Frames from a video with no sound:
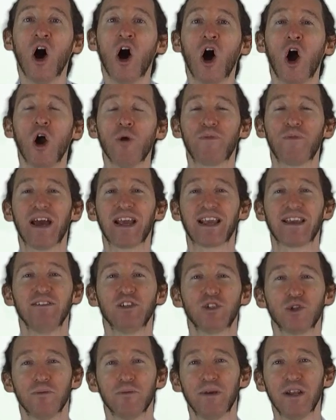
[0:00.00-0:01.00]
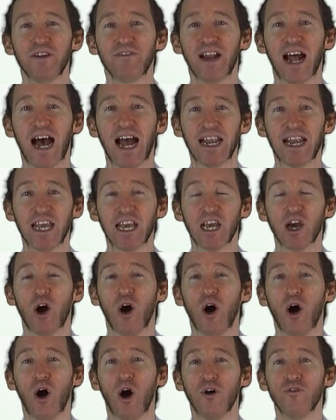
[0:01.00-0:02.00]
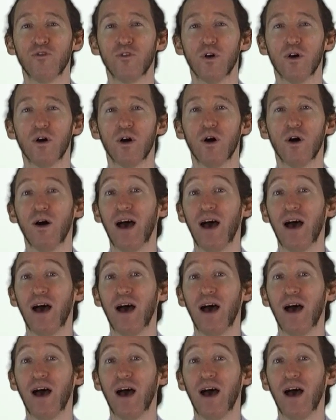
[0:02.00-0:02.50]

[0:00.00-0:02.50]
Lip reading: hope that gives you a bit of an idea of